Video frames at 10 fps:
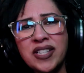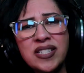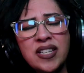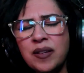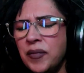This
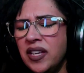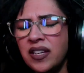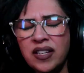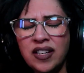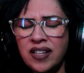hit me
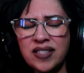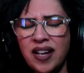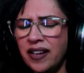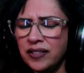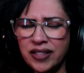in an
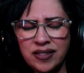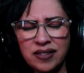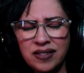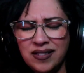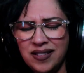entirely
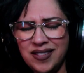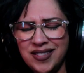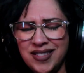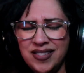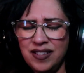
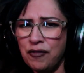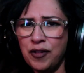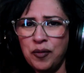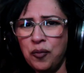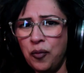
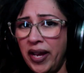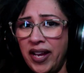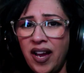different way.